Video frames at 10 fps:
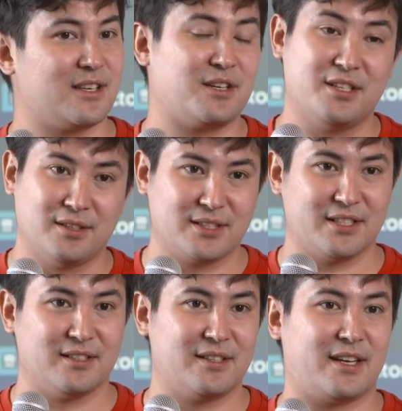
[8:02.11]
like Yield
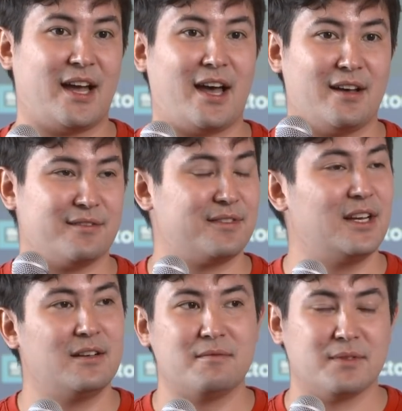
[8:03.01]
Guild that have,
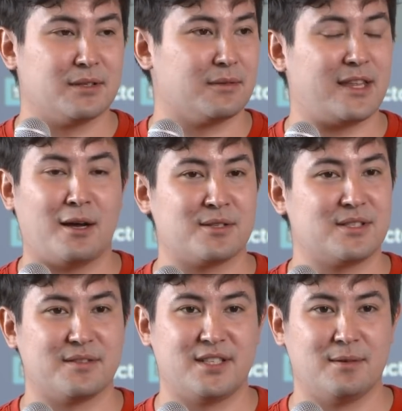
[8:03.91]
you know,
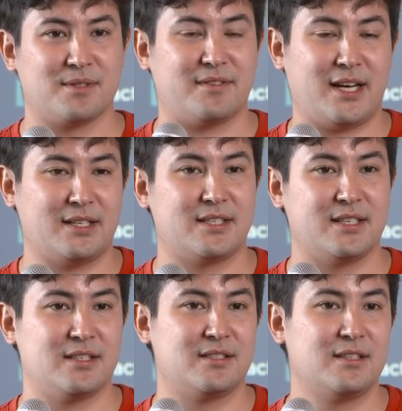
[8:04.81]
thousands of teams of
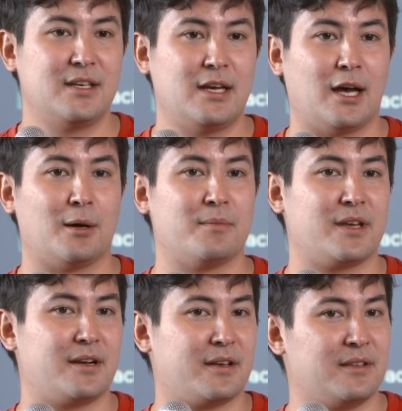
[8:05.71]
Axies.
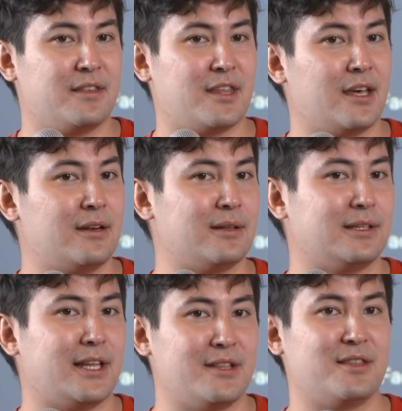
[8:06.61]
They can
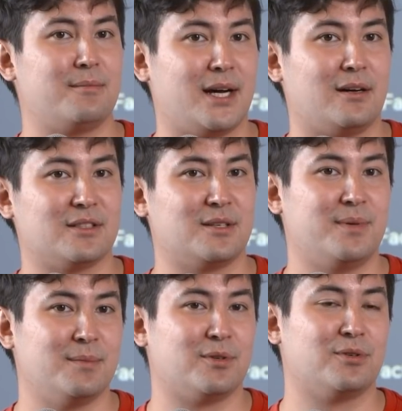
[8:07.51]
then lend them out to
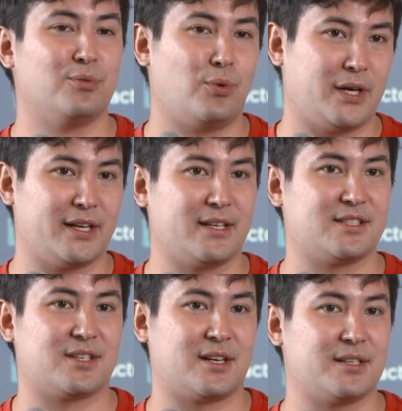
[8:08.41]
people who want to get
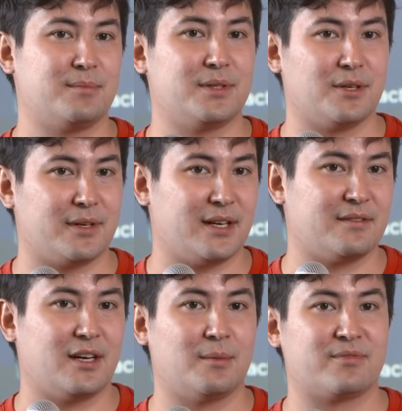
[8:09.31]
started but don't have
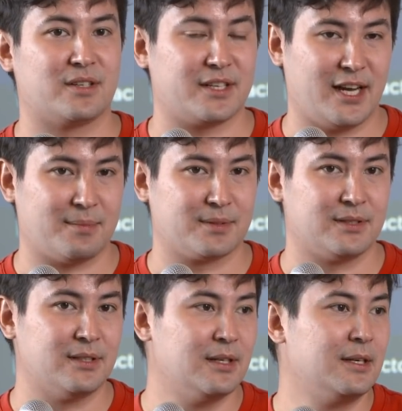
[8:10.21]
the upfront capital